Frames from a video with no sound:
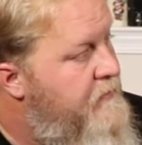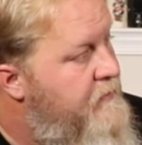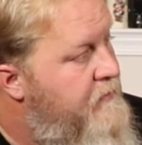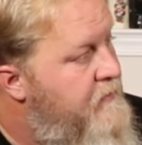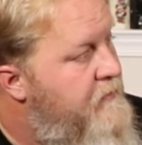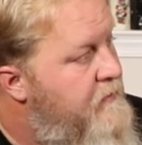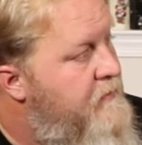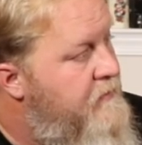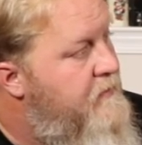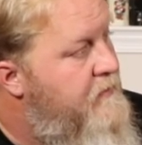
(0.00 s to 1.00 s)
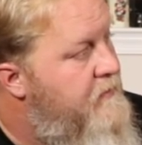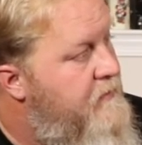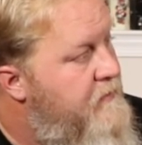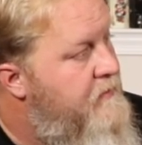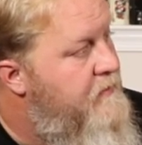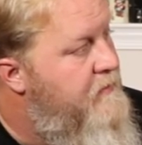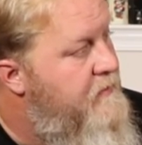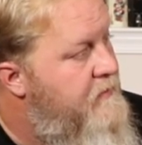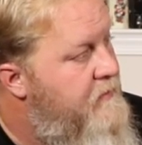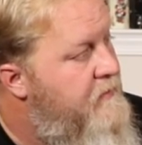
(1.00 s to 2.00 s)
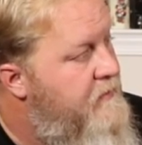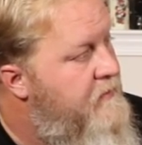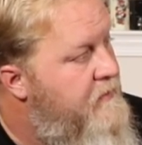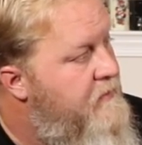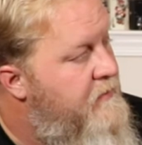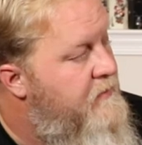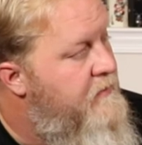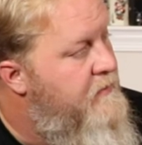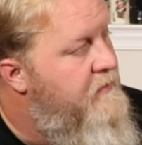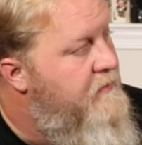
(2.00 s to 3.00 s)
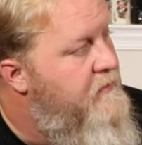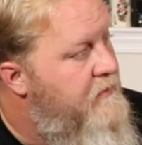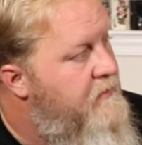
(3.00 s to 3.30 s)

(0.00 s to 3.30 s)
The person shown says nothing.